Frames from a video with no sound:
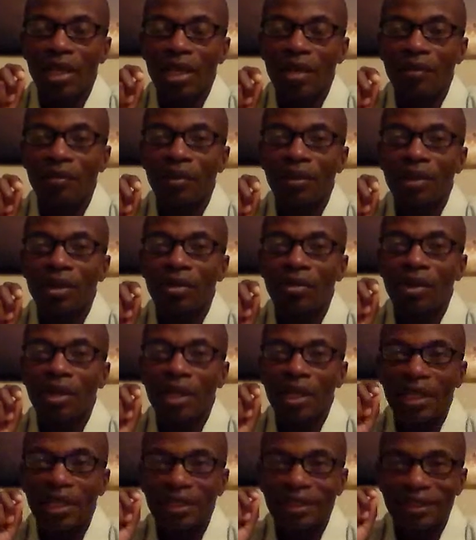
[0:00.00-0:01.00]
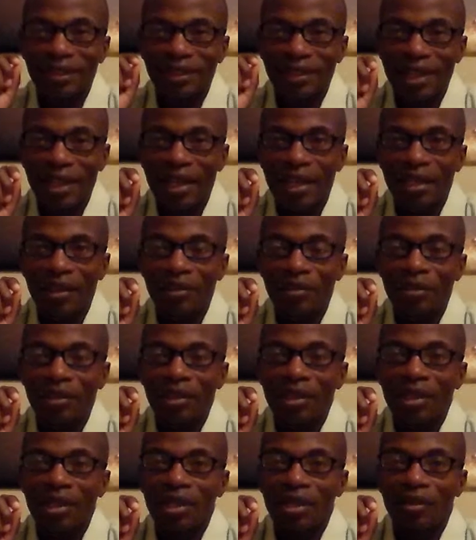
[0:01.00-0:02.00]
Even though it's night,
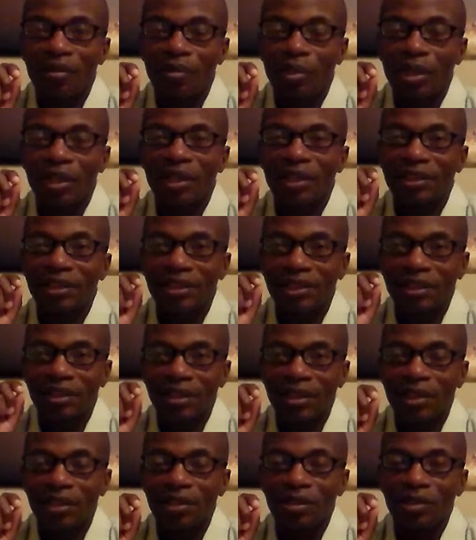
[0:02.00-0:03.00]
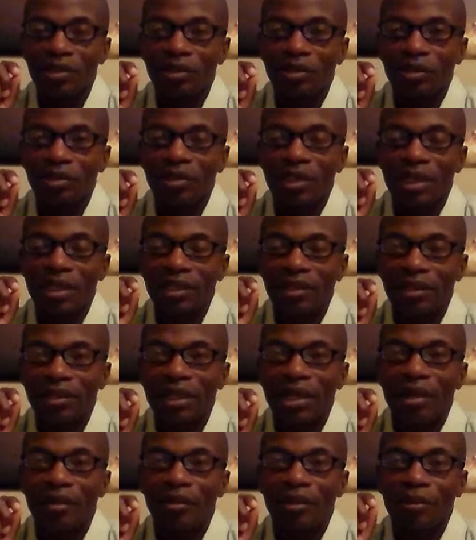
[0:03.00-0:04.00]
but it still do not
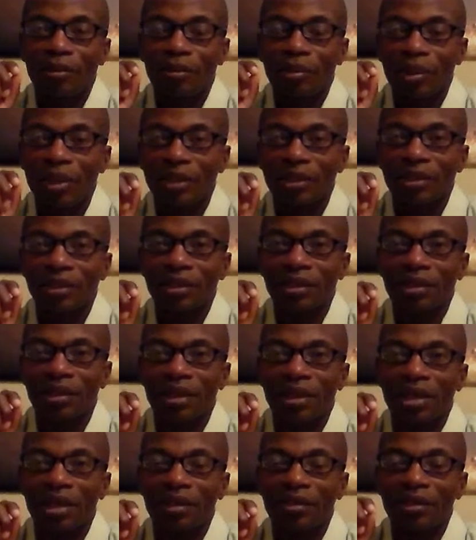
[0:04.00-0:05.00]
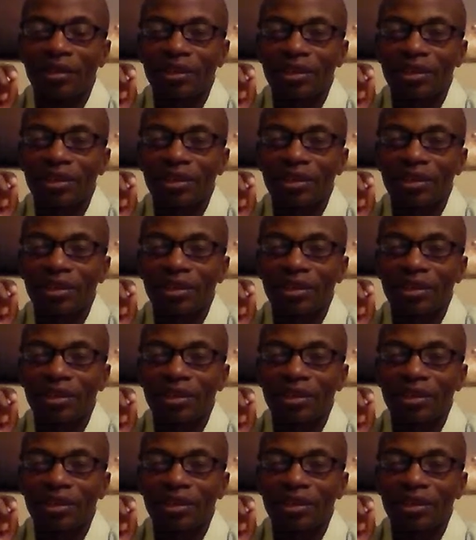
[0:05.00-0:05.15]
stop the presence of God.